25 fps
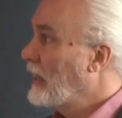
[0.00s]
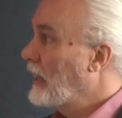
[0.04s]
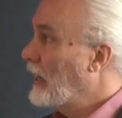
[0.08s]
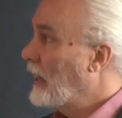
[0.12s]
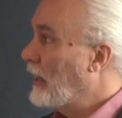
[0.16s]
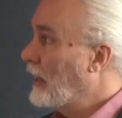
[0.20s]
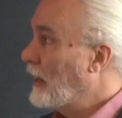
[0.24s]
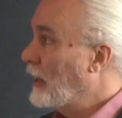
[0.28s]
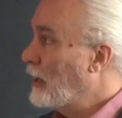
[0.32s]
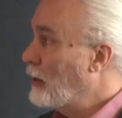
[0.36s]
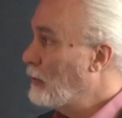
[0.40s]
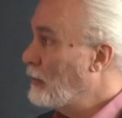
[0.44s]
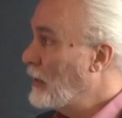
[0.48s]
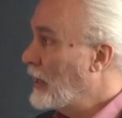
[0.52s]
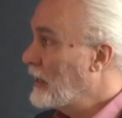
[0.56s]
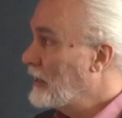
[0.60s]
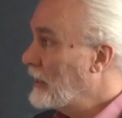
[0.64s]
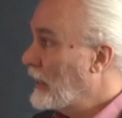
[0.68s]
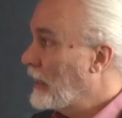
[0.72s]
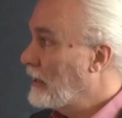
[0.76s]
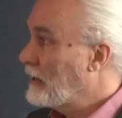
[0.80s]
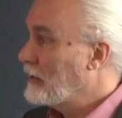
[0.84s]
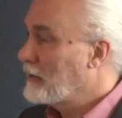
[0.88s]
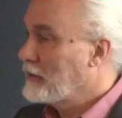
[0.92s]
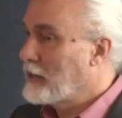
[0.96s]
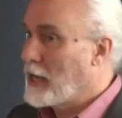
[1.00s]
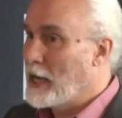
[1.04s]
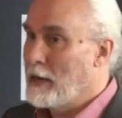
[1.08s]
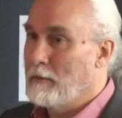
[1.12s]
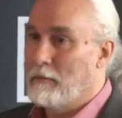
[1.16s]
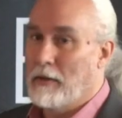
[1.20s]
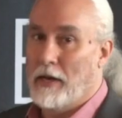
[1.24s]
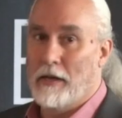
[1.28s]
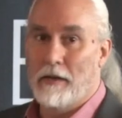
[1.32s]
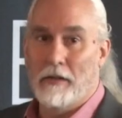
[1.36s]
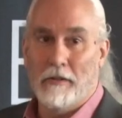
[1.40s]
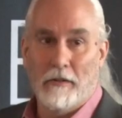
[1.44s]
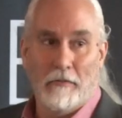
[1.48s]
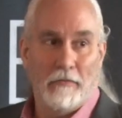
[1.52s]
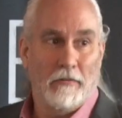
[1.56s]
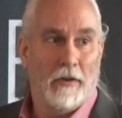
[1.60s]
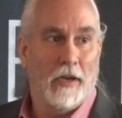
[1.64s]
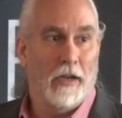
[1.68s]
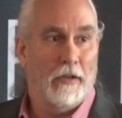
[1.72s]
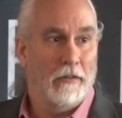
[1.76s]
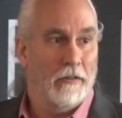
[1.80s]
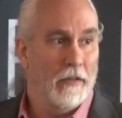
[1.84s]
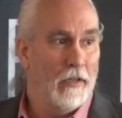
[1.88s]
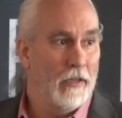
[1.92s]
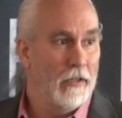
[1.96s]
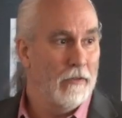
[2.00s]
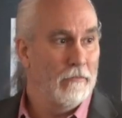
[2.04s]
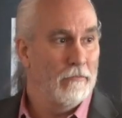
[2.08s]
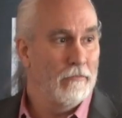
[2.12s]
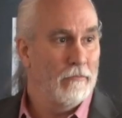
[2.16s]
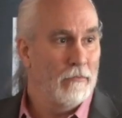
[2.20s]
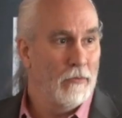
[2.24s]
And that all came out of the fact that,